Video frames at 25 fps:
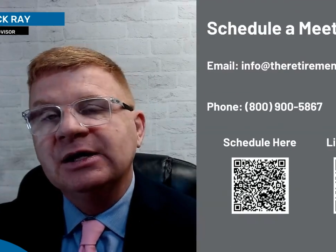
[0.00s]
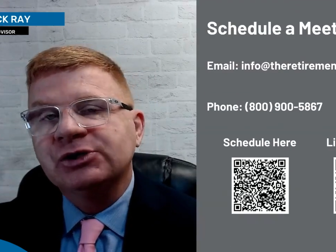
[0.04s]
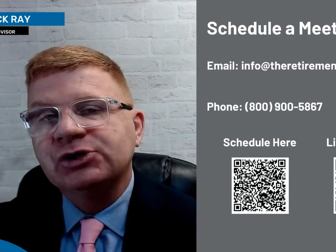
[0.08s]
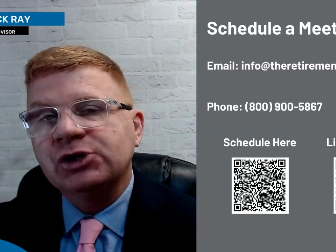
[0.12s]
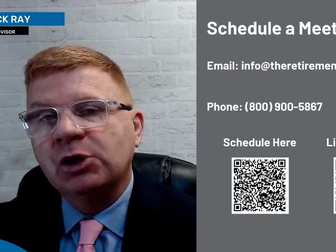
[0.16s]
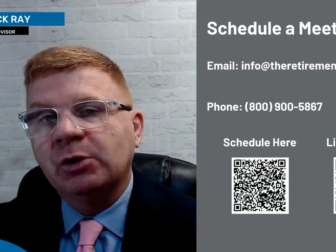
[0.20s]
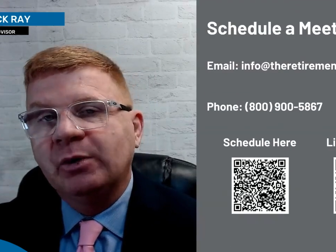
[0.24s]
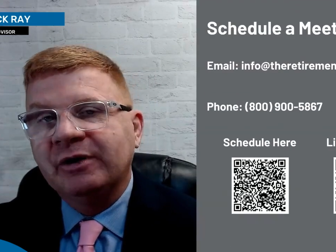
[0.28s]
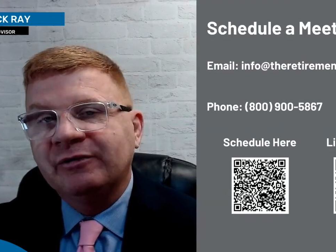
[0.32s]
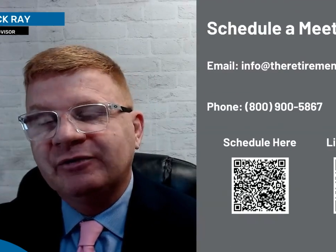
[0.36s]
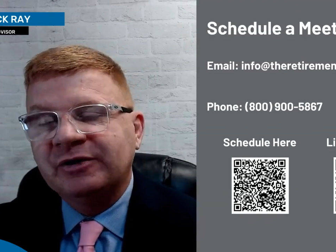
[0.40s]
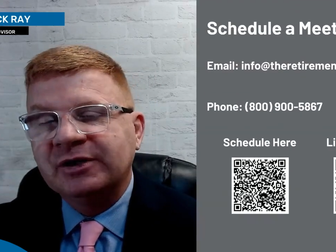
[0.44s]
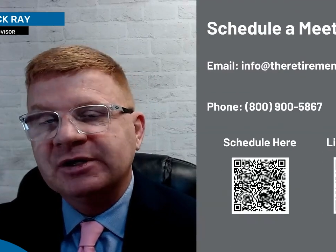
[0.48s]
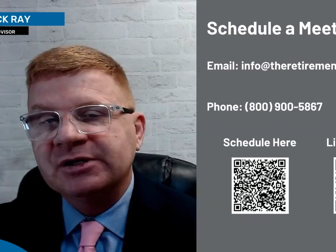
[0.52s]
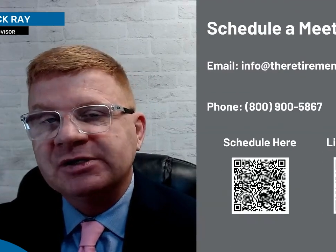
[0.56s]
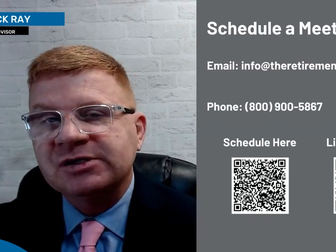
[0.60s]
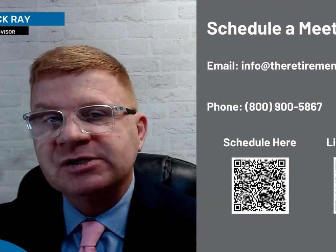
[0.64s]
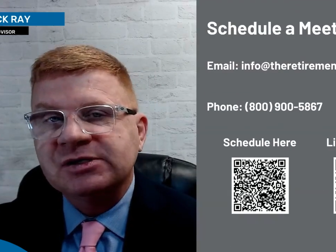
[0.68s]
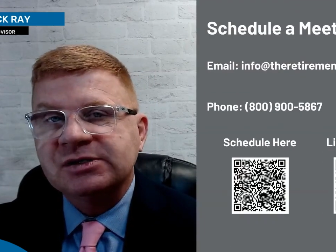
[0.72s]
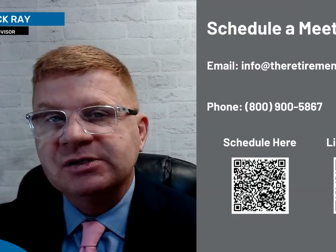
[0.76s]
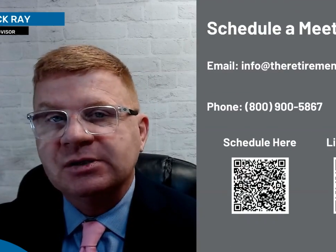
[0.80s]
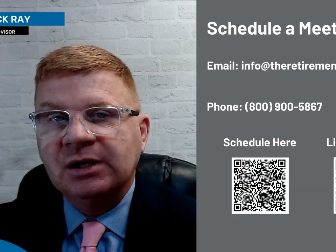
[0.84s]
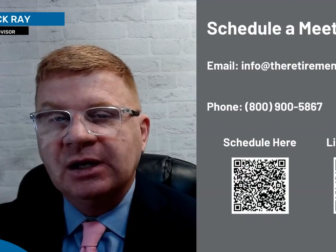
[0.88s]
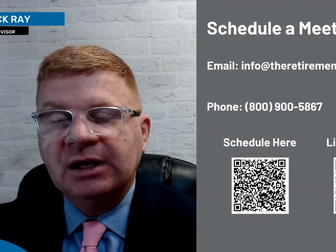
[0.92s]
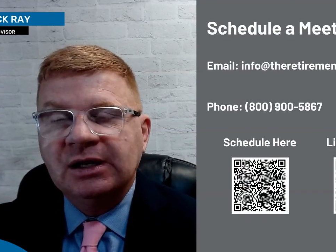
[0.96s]
So if
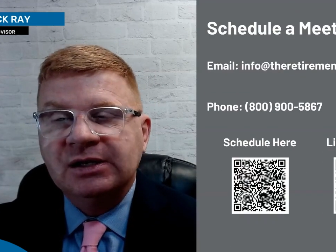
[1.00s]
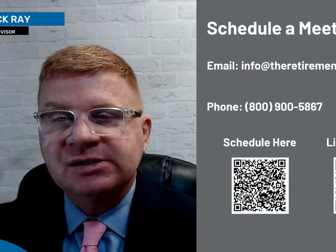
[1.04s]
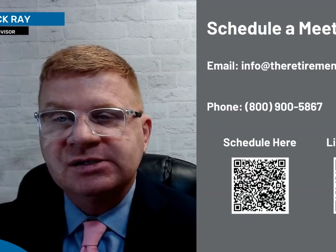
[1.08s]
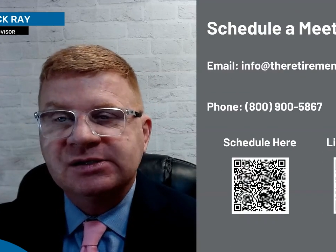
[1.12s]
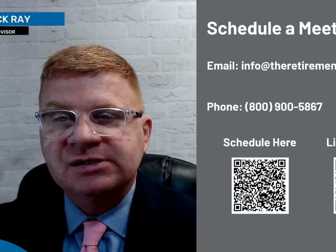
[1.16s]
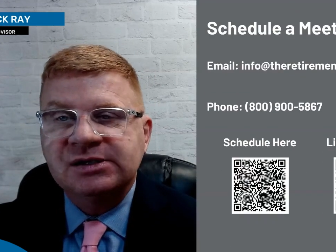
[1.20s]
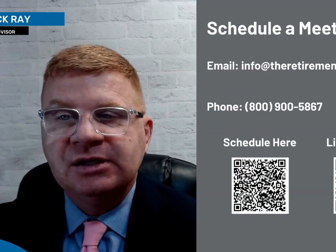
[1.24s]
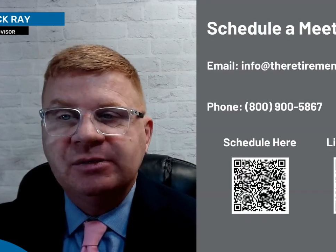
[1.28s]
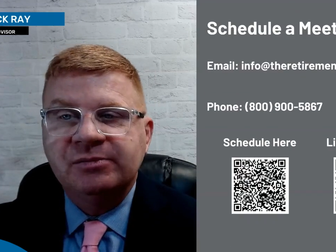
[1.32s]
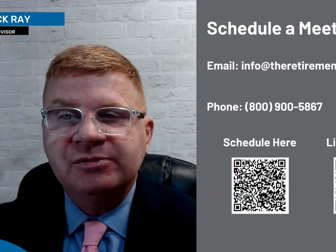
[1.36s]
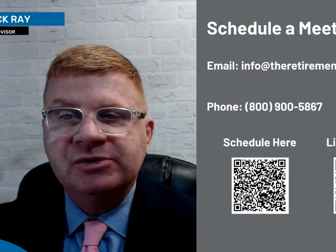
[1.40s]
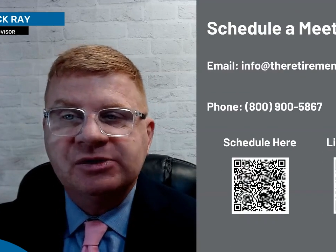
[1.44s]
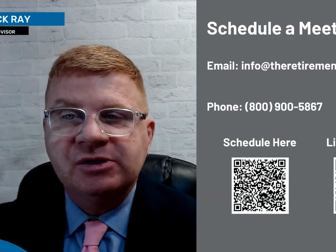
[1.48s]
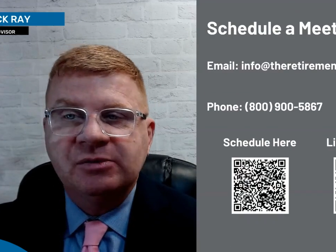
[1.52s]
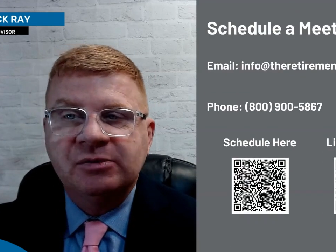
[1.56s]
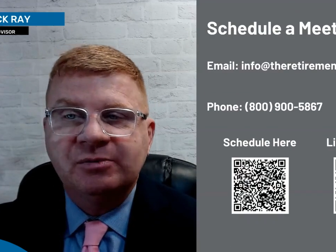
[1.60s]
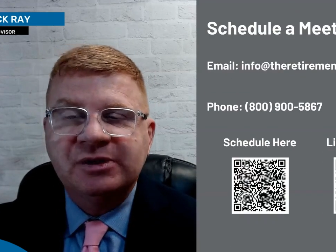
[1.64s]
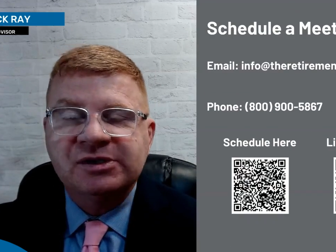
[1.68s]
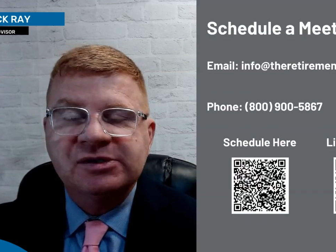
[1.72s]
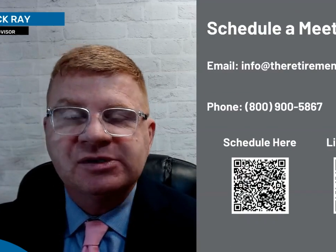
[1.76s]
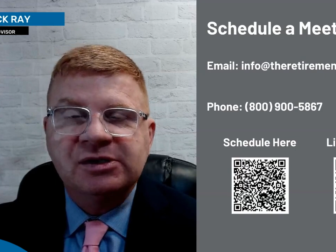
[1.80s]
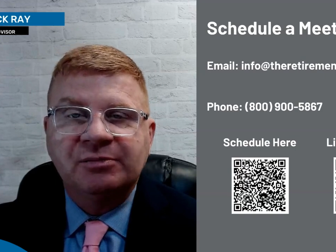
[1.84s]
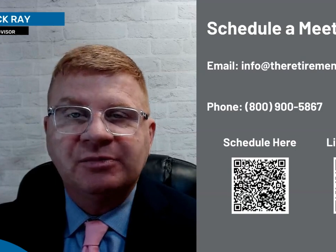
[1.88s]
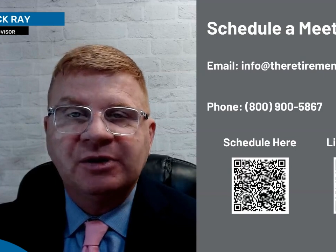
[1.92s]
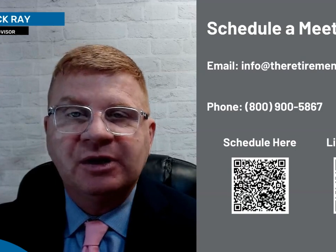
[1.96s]
this seems to be
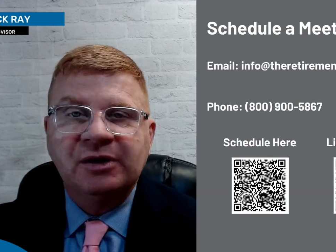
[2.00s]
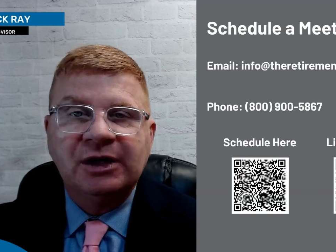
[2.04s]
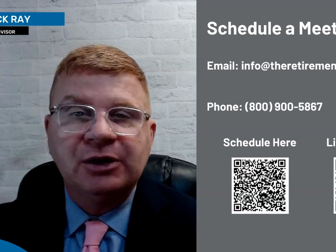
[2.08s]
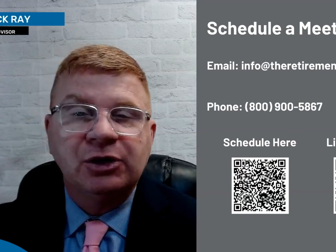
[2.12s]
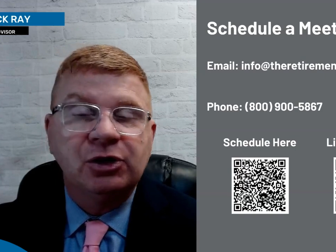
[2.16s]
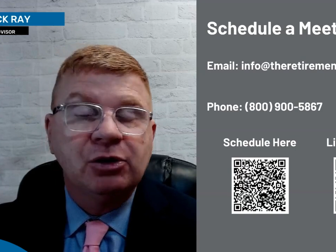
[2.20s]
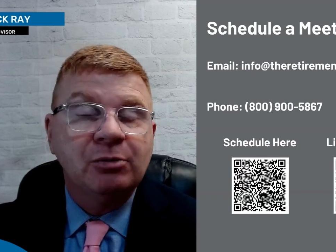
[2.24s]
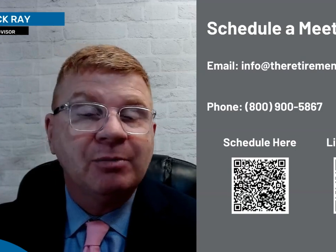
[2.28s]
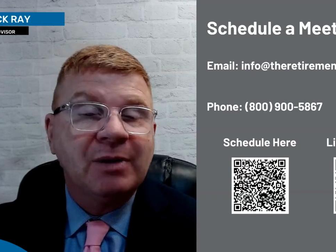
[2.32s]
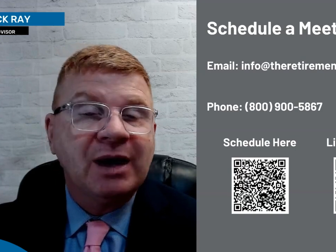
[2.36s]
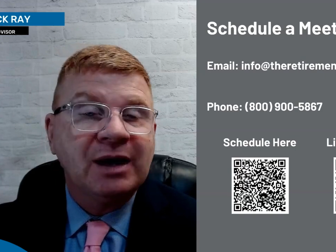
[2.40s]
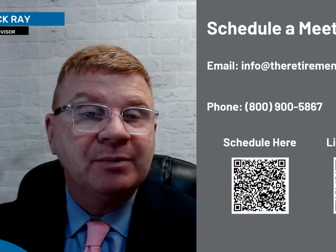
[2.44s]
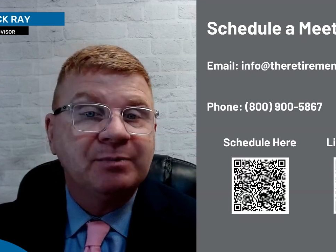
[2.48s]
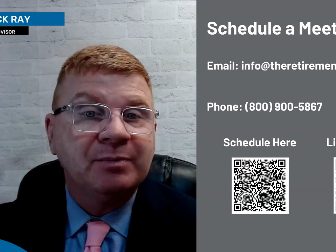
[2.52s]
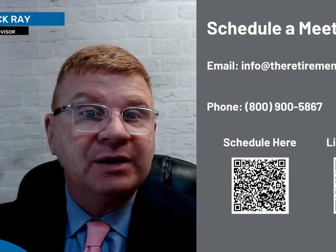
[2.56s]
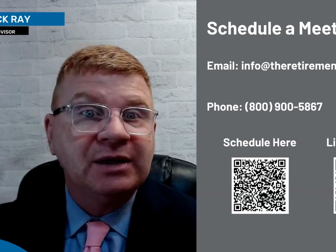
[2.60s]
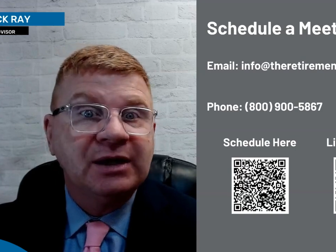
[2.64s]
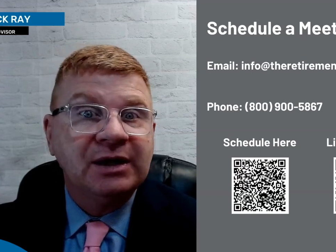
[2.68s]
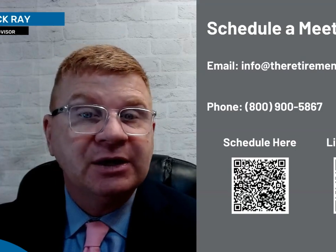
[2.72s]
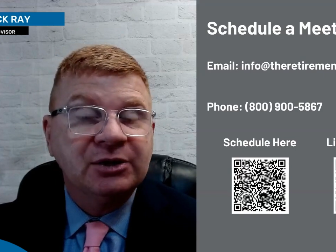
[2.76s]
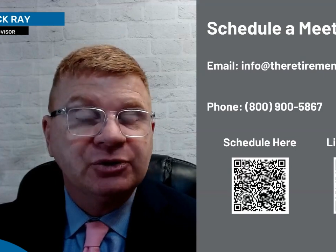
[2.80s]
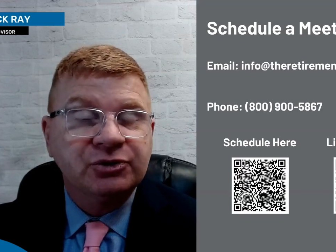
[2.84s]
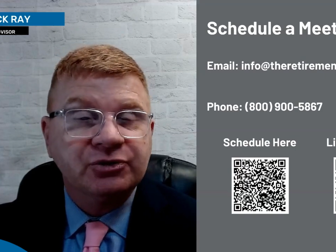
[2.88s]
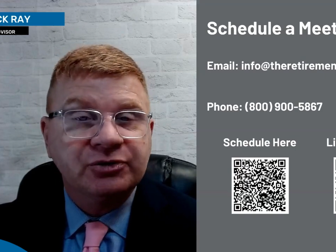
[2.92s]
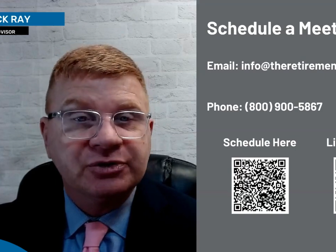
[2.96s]
something that you might be
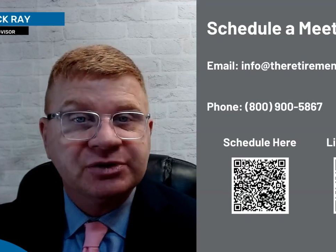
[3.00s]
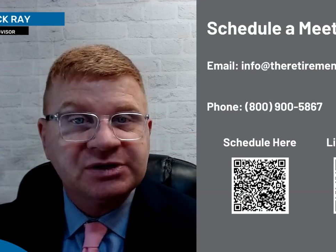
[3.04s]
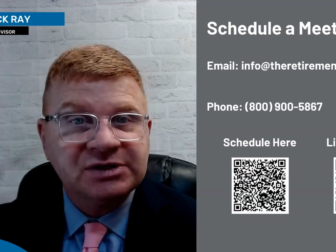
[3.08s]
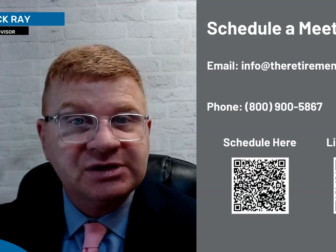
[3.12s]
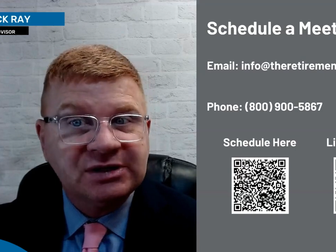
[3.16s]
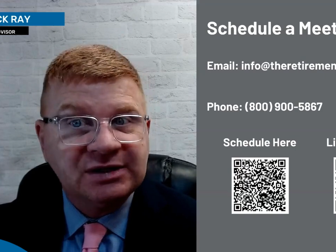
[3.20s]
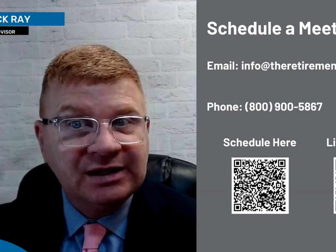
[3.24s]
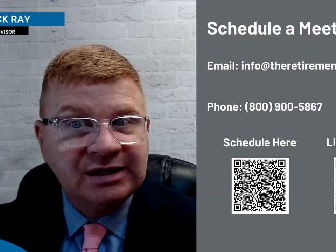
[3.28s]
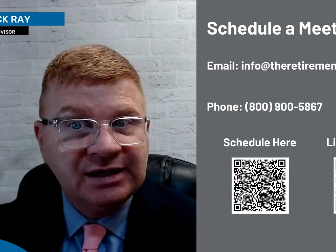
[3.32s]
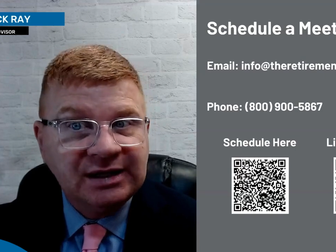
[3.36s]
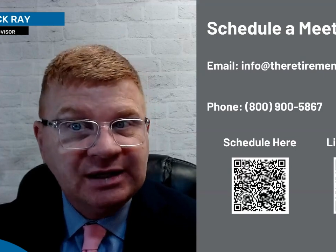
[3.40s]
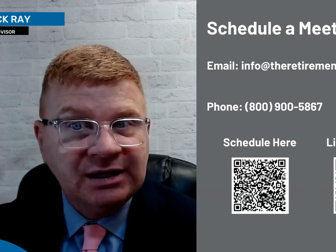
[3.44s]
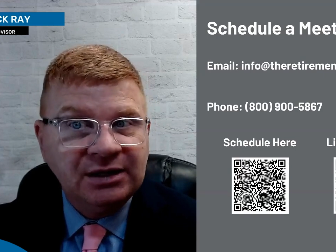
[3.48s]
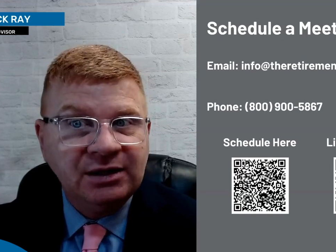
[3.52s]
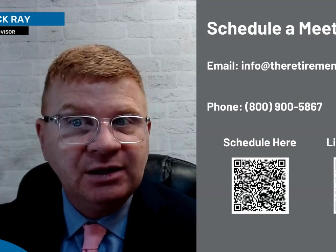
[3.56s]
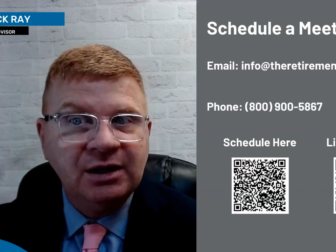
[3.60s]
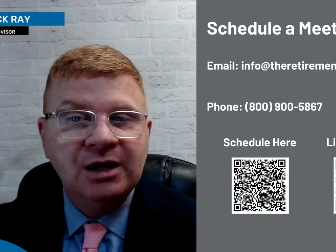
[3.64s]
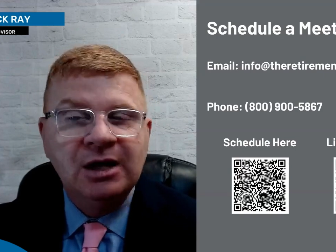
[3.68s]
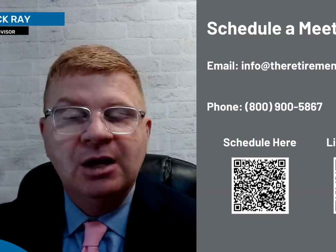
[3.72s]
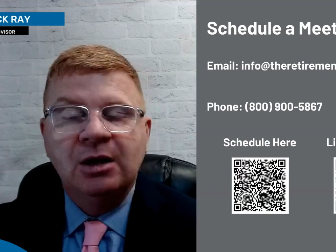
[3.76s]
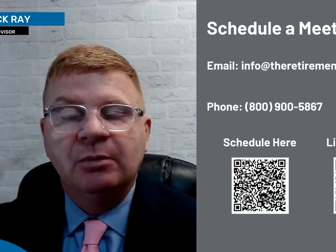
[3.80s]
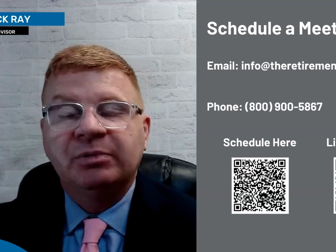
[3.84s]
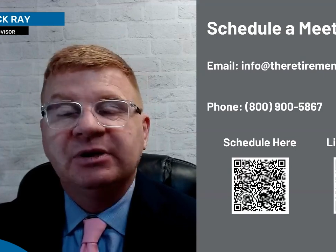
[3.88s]
interested in,